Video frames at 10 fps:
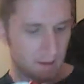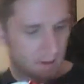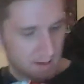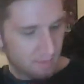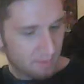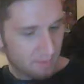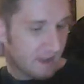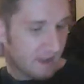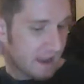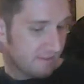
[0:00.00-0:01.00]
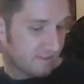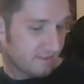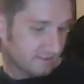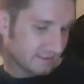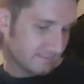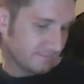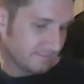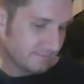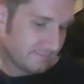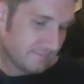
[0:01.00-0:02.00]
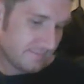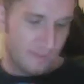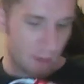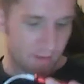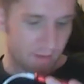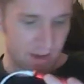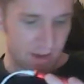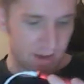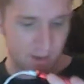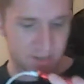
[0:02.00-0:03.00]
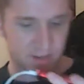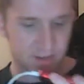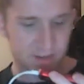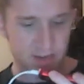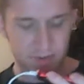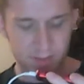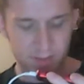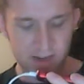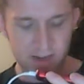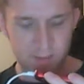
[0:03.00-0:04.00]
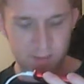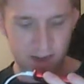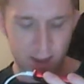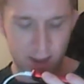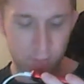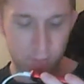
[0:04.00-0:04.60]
Number five, if you have any corrections I should make, spit it out.